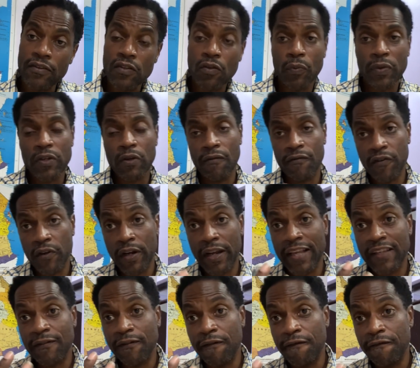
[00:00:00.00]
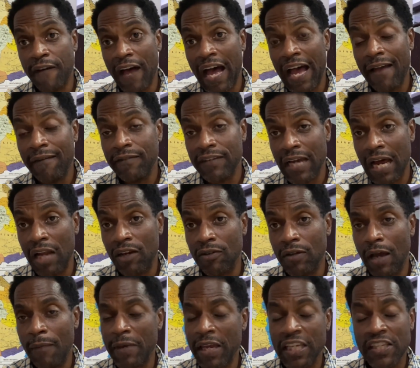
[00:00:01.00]
So we're going to figure that's
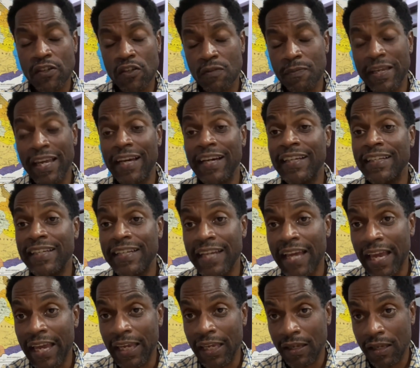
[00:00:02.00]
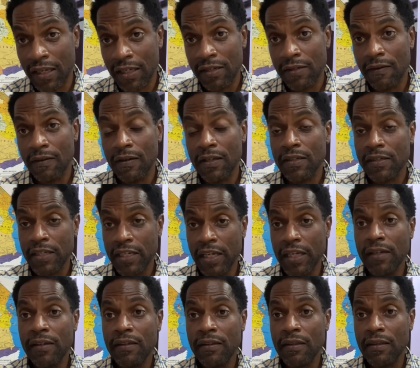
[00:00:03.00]
$5, a day.
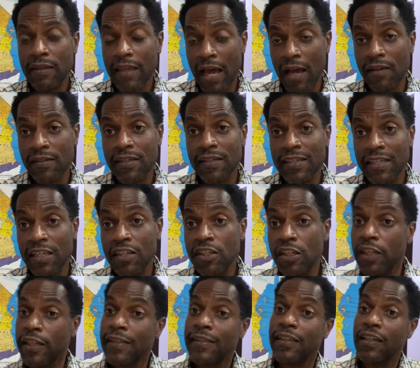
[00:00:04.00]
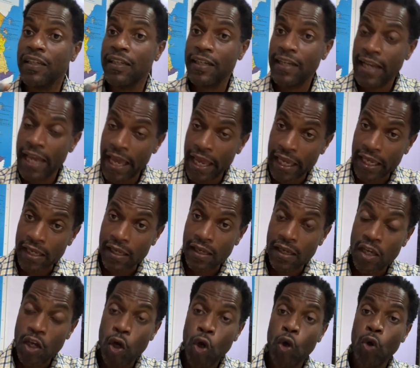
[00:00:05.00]
10,000 T shillings a day,
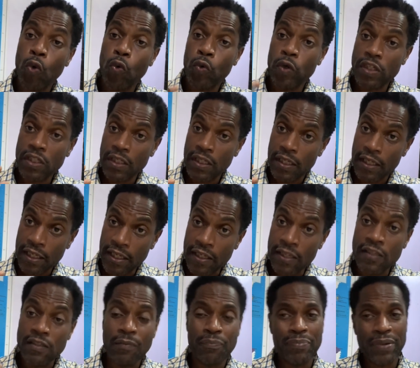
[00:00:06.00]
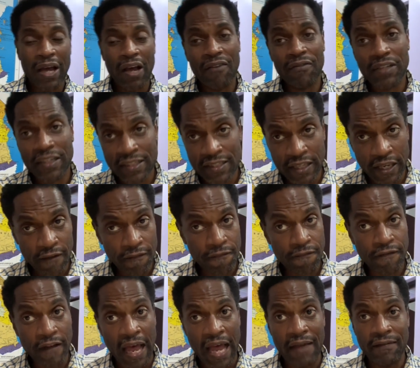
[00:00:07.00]
which is about, let's say,
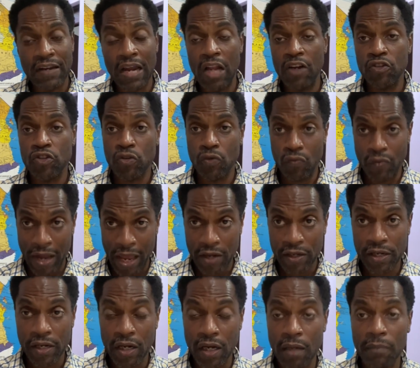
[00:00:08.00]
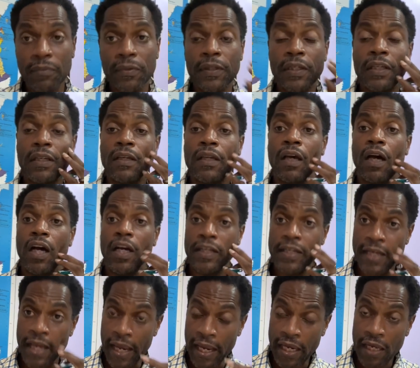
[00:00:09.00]
$5 to round it up a
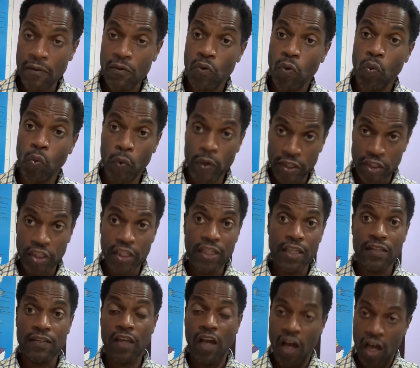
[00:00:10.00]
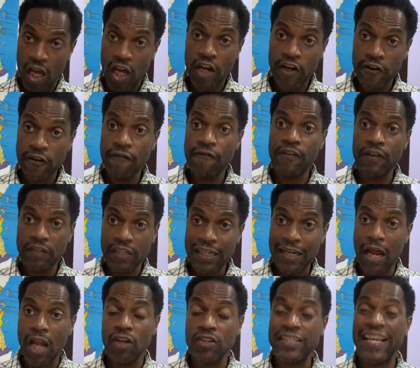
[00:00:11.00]
day, which is
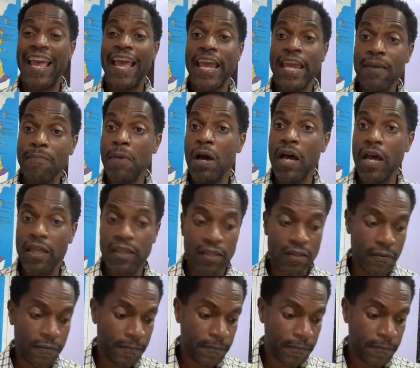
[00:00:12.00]
$150 a month.